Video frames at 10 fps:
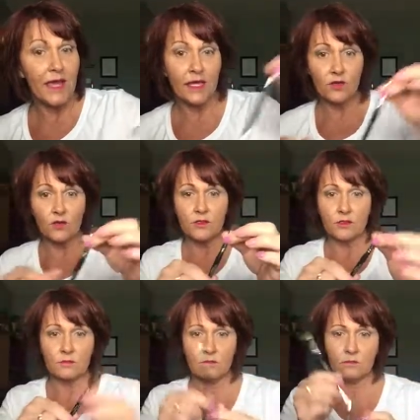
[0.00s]
angled,
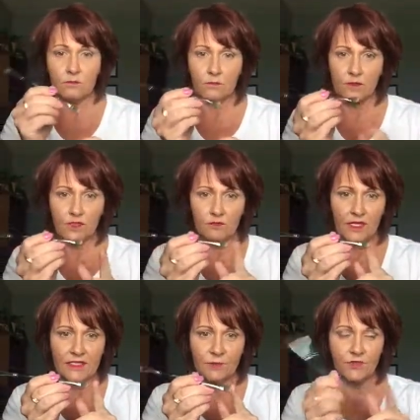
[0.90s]

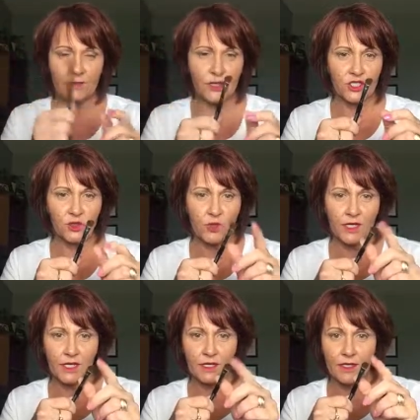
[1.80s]
has a sponge on
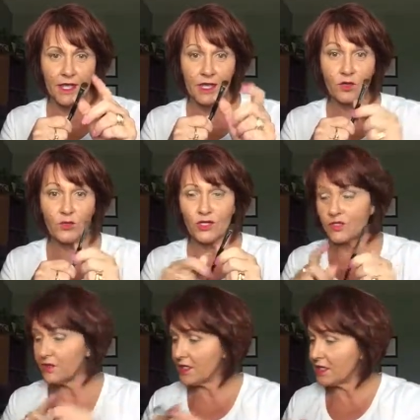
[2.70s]
one end and an angled
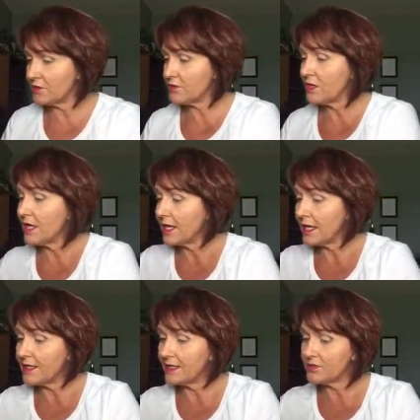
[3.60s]
brush on the other,
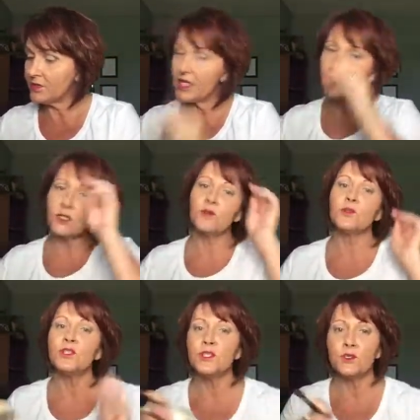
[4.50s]
and that's what I
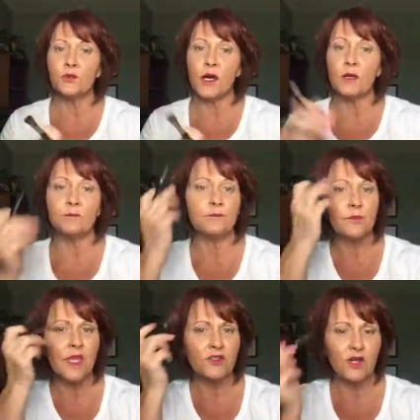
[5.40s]
use to
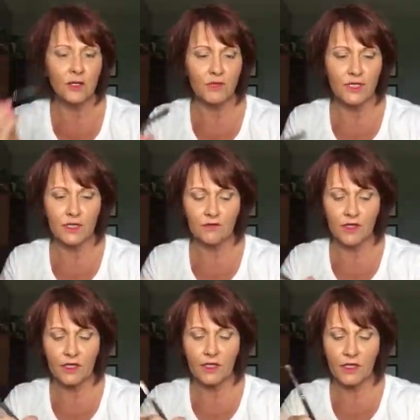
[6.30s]
try to blend
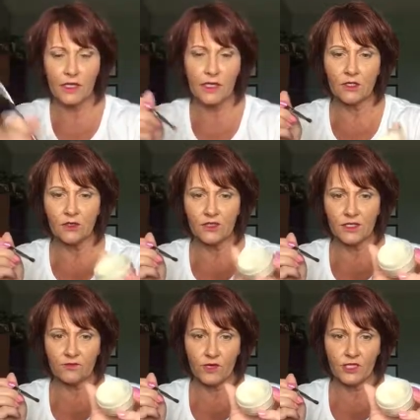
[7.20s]
everything, and I use
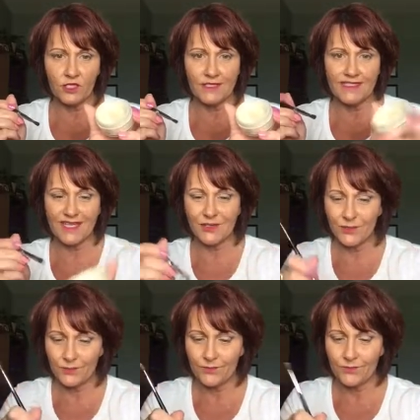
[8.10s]
the Fresh
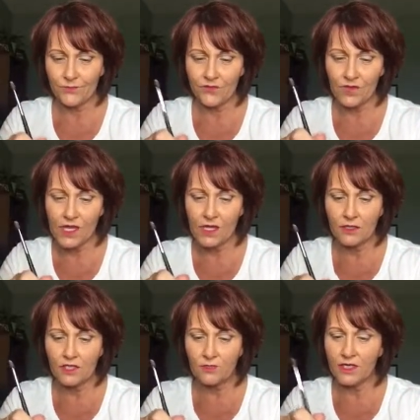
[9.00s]
concealer for
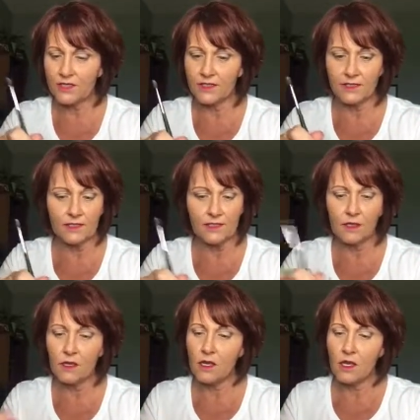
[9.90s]
that just because it's
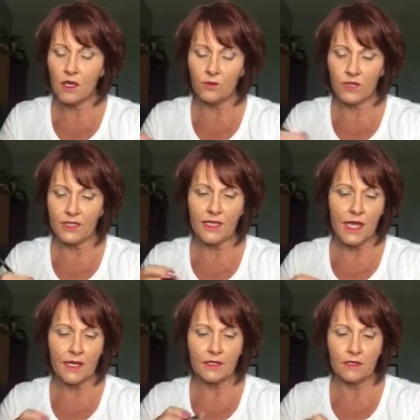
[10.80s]
a really
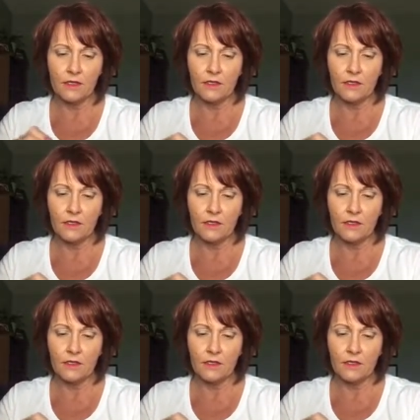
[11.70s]
light